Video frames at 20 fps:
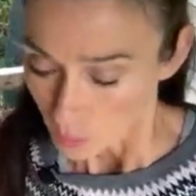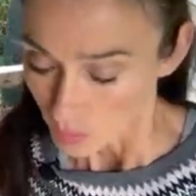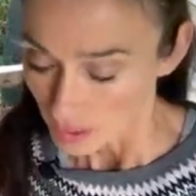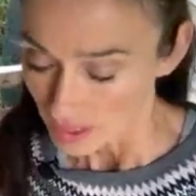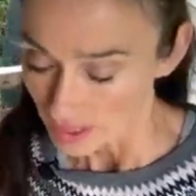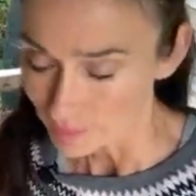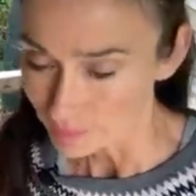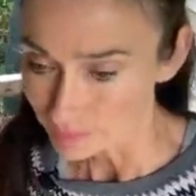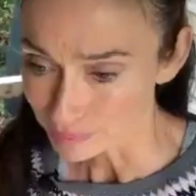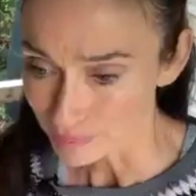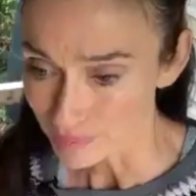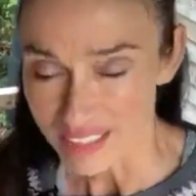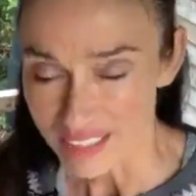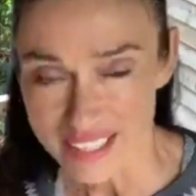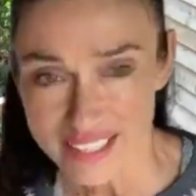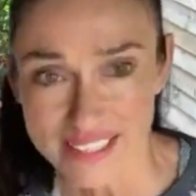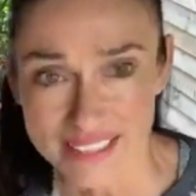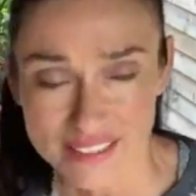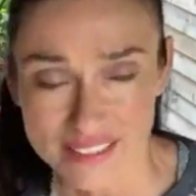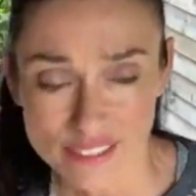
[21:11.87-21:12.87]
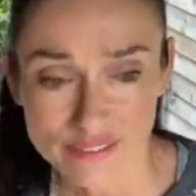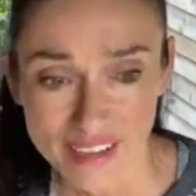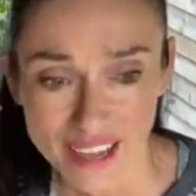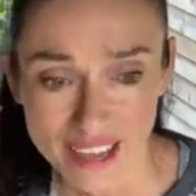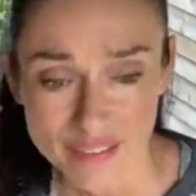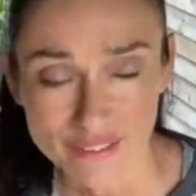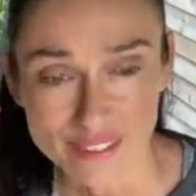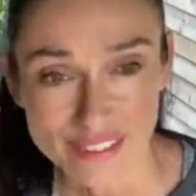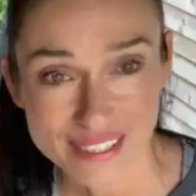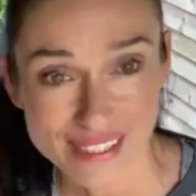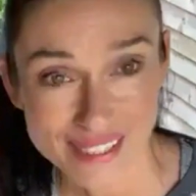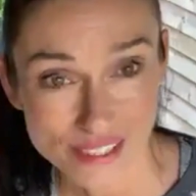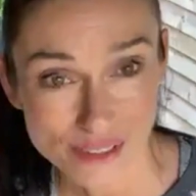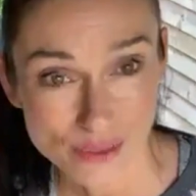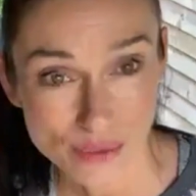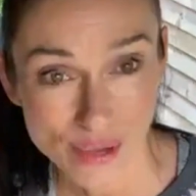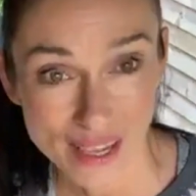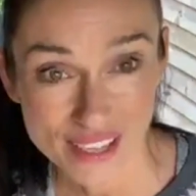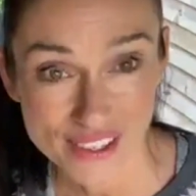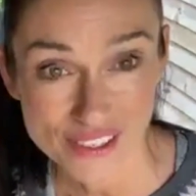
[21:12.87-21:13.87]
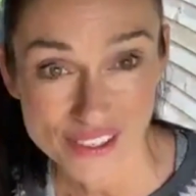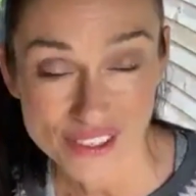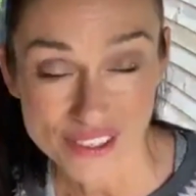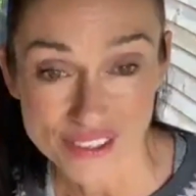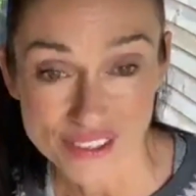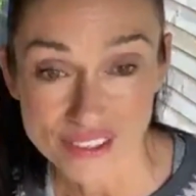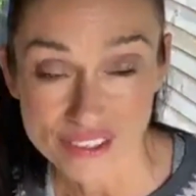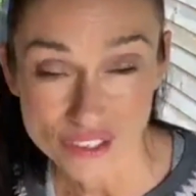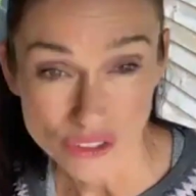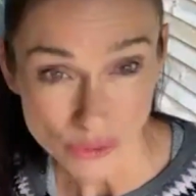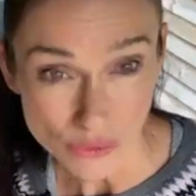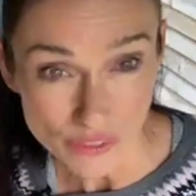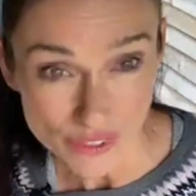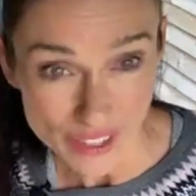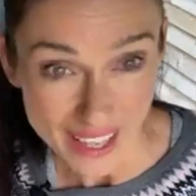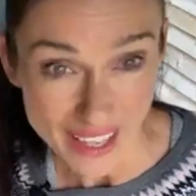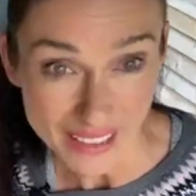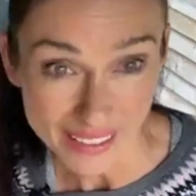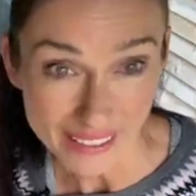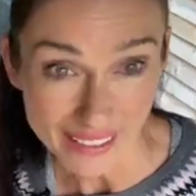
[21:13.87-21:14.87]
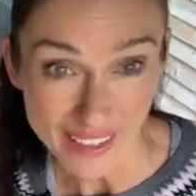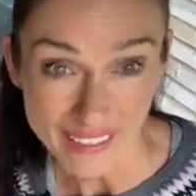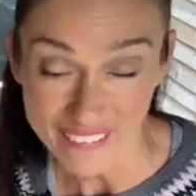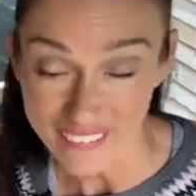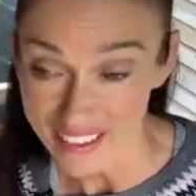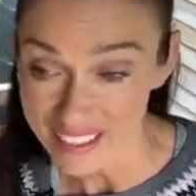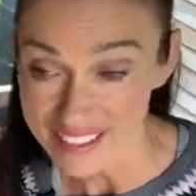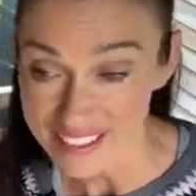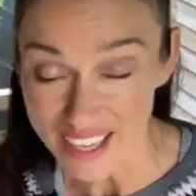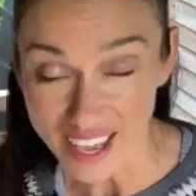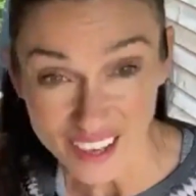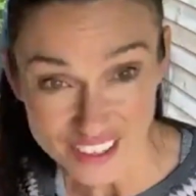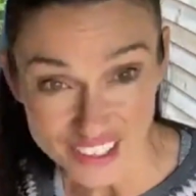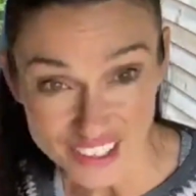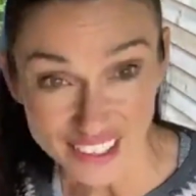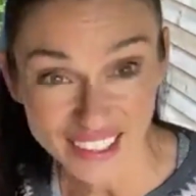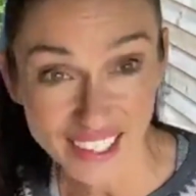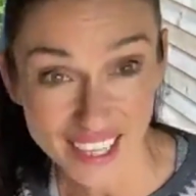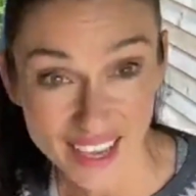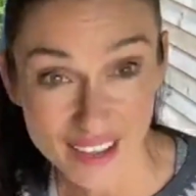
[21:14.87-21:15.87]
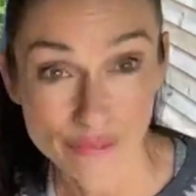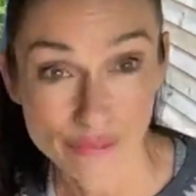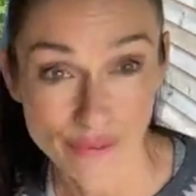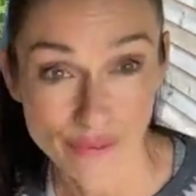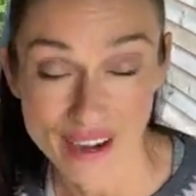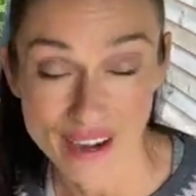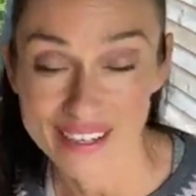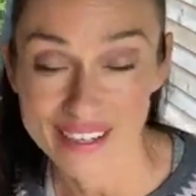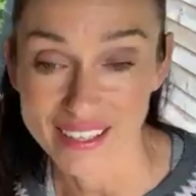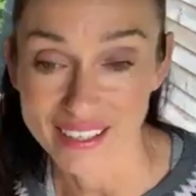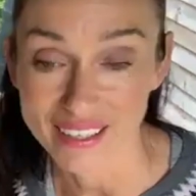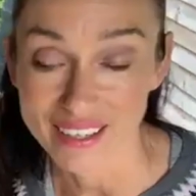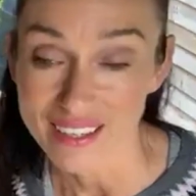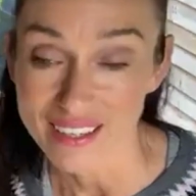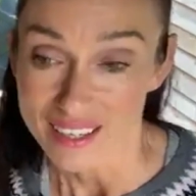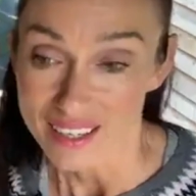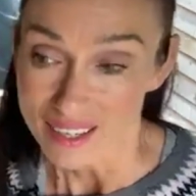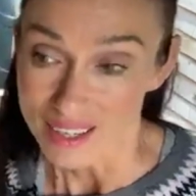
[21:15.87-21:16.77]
Well, in a survival situation, toothache like that is actually life-threatening,